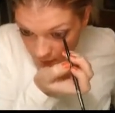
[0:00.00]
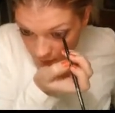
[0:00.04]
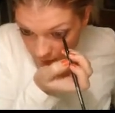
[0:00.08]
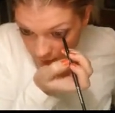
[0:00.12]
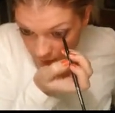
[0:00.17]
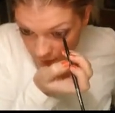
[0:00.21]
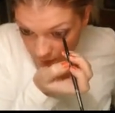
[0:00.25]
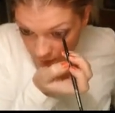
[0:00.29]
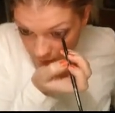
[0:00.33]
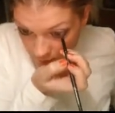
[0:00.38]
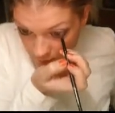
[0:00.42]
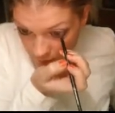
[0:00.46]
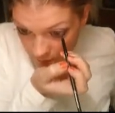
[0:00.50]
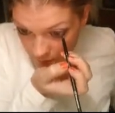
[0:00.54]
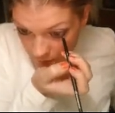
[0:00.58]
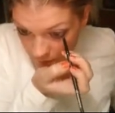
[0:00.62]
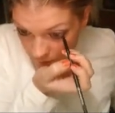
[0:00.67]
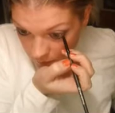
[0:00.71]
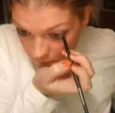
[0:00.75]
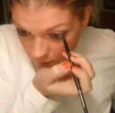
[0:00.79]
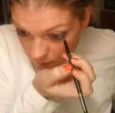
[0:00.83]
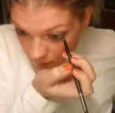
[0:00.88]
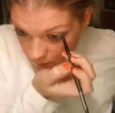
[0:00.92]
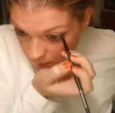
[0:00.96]

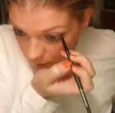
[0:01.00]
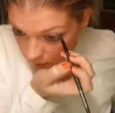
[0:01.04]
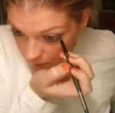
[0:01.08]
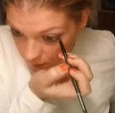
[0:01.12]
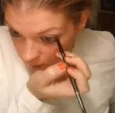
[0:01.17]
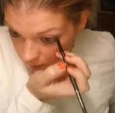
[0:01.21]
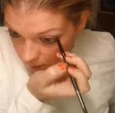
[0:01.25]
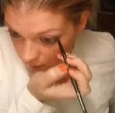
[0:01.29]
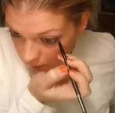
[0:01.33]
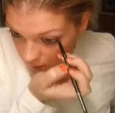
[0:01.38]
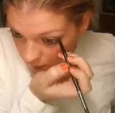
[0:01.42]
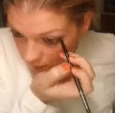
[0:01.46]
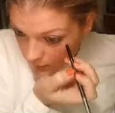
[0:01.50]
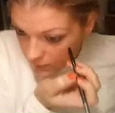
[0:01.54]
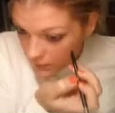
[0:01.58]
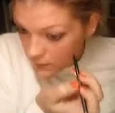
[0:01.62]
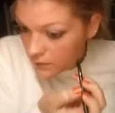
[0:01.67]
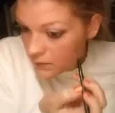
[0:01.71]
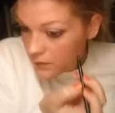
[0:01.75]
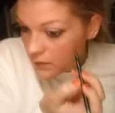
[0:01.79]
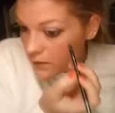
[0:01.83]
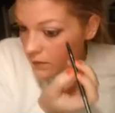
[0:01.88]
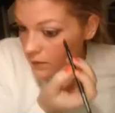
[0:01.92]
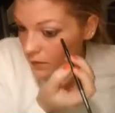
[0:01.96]
into
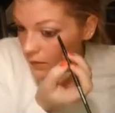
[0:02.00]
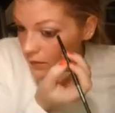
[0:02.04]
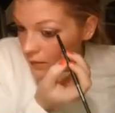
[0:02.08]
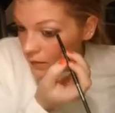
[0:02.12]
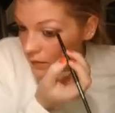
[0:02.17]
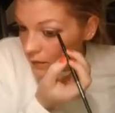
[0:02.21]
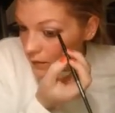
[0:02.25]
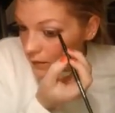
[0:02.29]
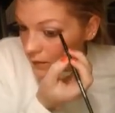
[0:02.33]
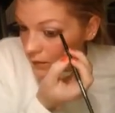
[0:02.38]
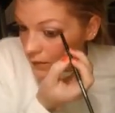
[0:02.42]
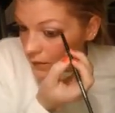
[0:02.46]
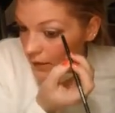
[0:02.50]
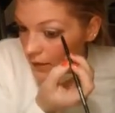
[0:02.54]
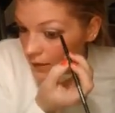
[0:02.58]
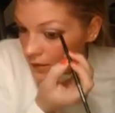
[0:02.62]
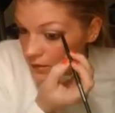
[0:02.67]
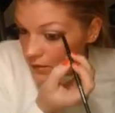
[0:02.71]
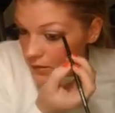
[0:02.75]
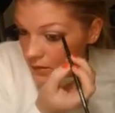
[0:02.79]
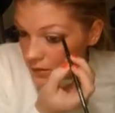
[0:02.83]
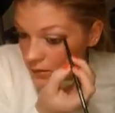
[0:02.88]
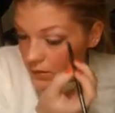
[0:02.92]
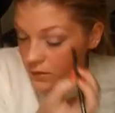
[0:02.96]
your
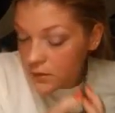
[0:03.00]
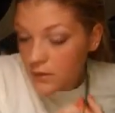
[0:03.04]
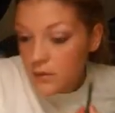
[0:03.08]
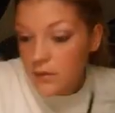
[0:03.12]
lashes,